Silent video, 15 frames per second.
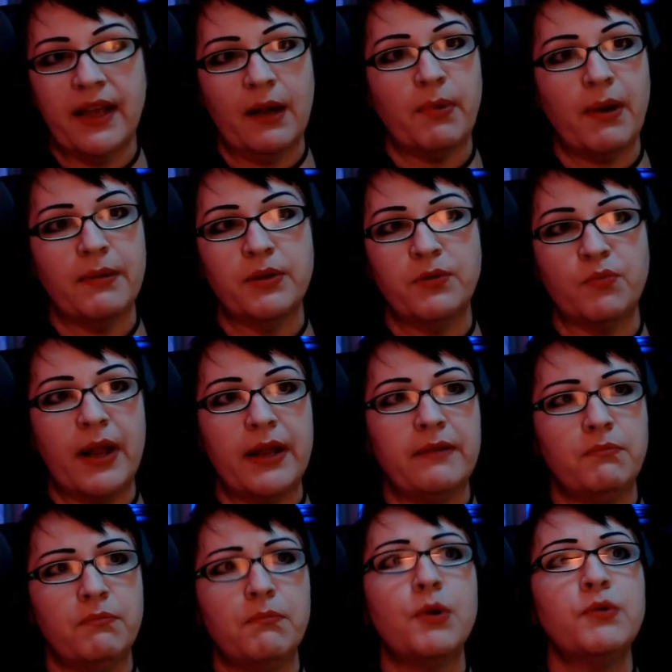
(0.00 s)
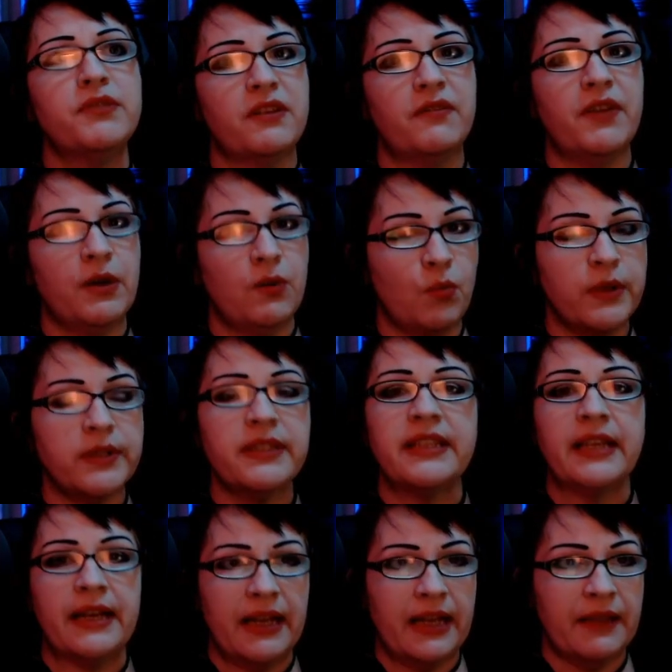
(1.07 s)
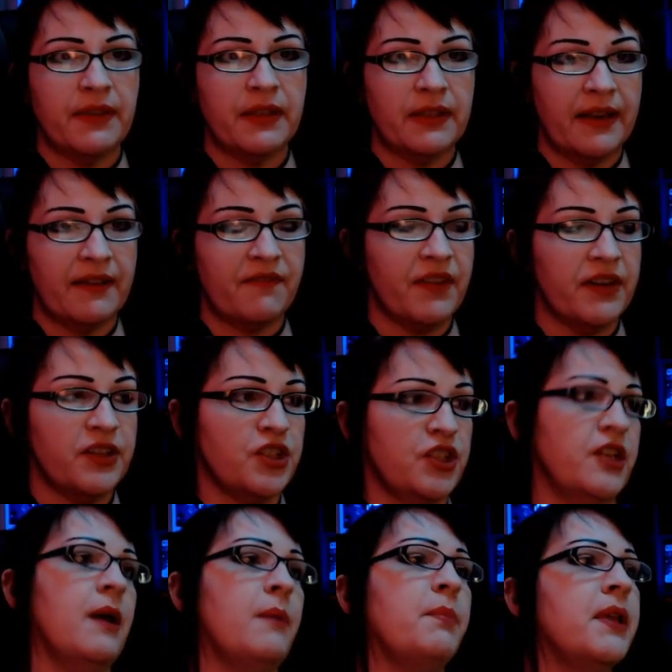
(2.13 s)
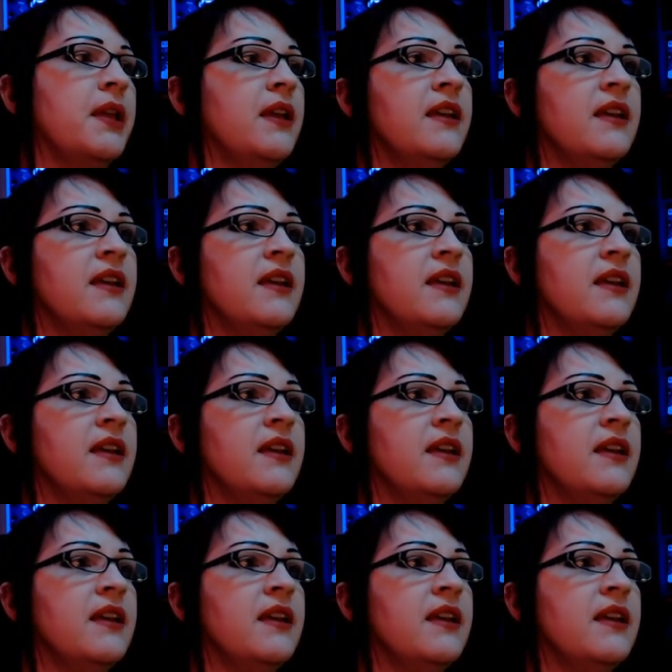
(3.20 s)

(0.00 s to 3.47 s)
I probably read most of it in one sitting and then like finished it up